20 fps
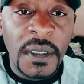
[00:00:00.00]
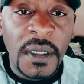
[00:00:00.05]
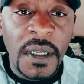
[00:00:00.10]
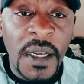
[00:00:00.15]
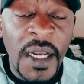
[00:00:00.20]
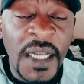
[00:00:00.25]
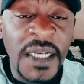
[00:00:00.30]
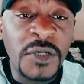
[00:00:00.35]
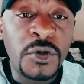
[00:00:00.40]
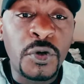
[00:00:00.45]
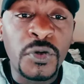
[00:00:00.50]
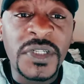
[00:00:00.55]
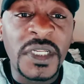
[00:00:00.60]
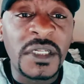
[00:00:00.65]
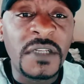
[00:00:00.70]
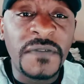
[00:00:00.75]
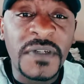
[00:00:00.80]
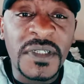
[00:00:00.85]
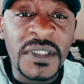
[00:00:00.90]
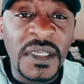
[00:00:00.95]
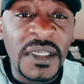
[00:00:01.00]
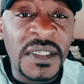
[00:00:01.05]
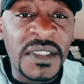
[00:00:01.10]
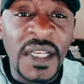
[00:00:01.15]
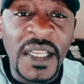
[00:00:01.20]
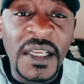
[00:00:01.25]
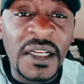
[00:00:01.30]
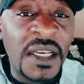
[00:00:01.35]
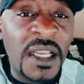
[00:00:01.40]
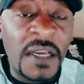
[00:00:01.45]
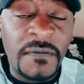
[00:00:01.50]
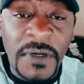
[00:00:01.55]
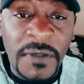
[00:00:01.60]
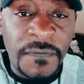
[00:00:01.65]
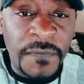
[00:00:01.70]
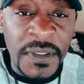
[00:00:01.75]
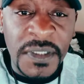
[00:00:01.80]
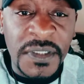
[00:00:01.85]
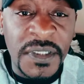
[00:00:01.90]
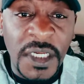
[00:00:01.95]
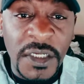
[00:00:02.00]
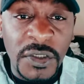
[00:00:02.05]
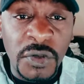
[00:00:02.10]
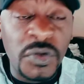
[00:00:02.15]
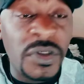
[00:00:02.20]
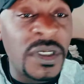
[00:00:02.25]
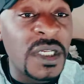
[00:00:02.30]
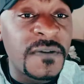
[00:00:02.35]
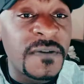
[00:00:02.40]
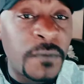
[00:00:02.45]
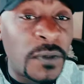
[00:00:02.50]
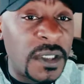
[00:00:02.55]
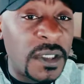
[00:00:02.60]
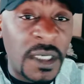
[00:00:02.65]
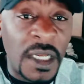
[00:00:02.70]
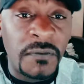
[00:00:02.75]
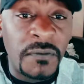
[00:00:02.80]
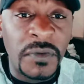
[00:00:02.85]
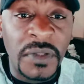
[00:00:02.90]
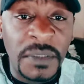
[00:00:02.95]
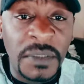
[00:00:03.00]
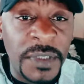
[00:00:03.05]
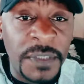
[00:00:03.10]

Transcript: and it looks as if it's like love at first sight. You just fall in love with them